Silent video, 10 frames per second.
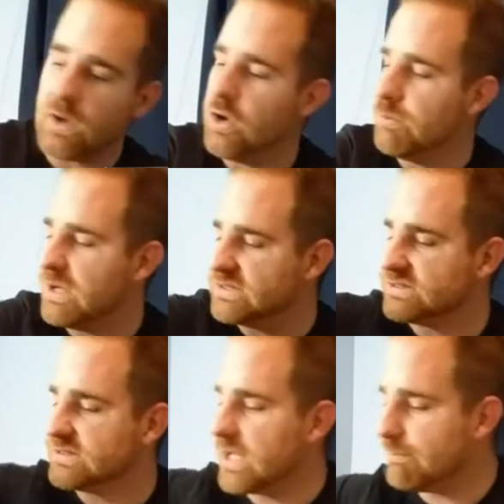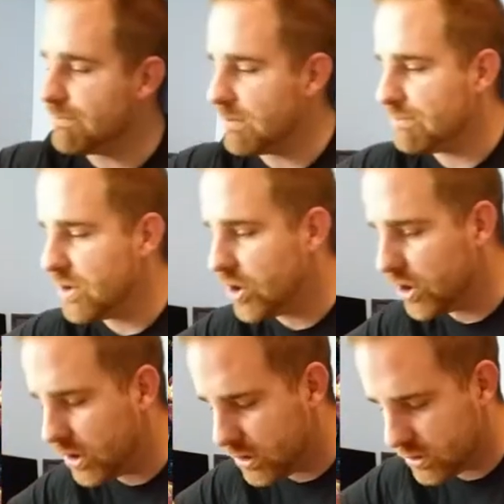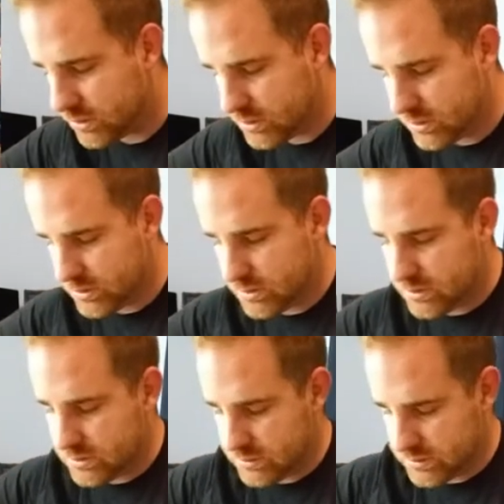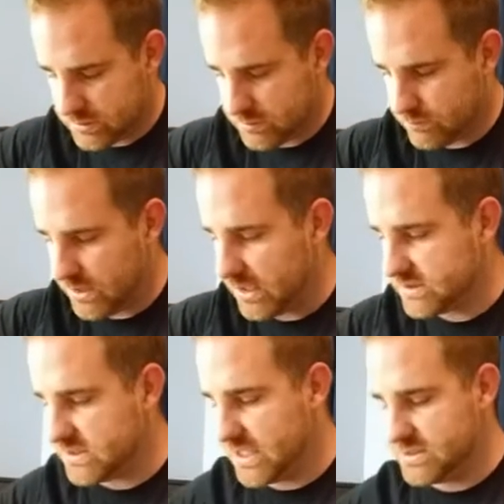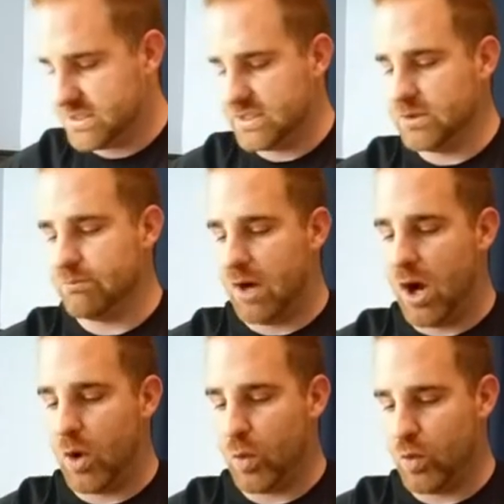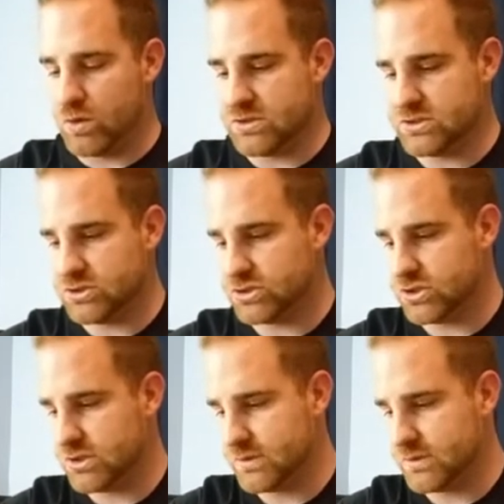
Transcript: on my setup computer. What else is in the box?